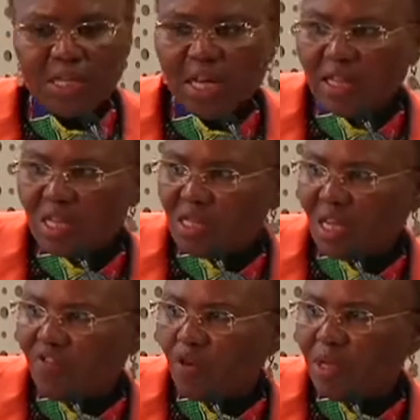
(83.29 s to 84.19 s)
And I think
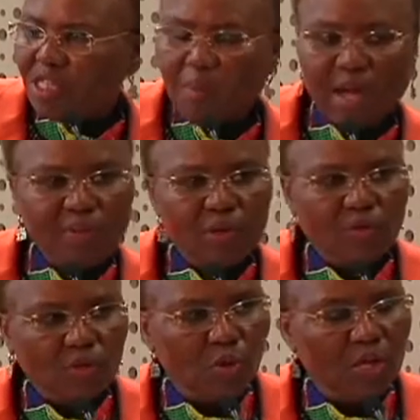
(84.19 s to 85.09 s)
that from a Department
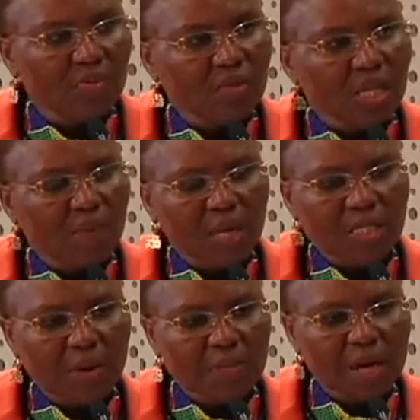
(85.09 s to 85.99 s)
of Small and Medium
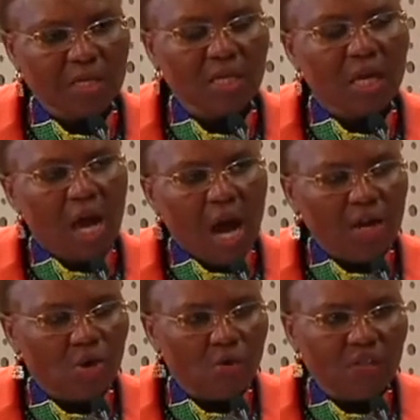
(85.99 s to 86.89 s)
Enterprise,
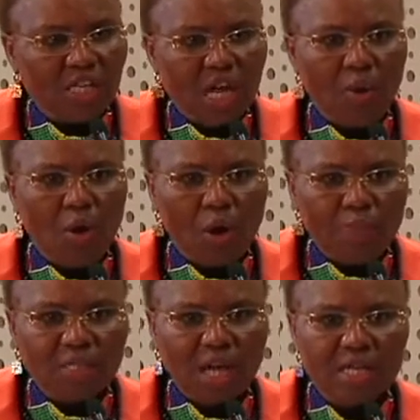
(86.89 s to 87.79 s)
I know that our
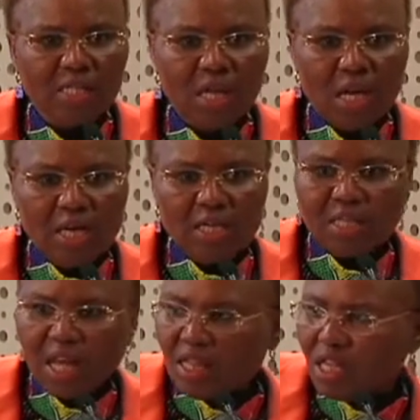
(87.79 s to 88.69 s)
website is
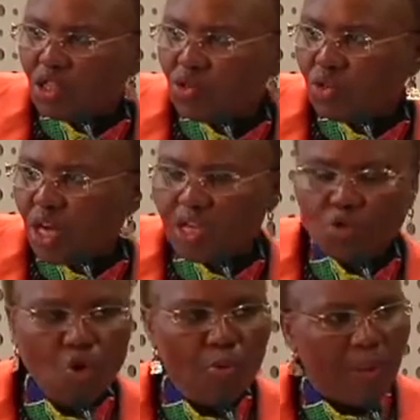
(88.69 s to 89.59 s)
nothing to write
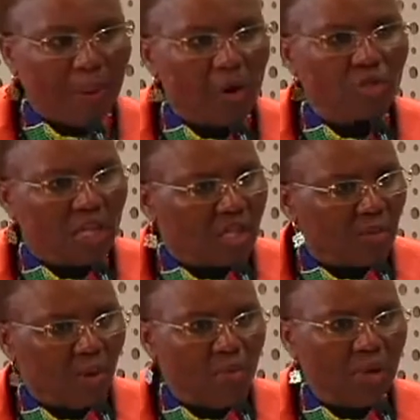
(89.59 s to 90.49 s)
home about at the
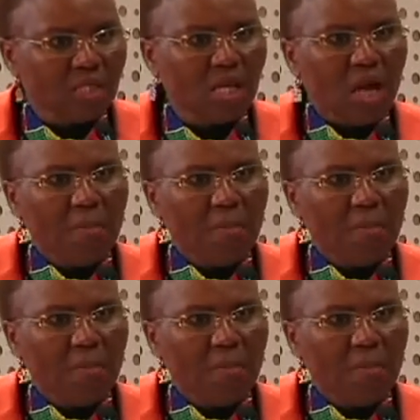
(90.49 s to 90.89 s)
moment.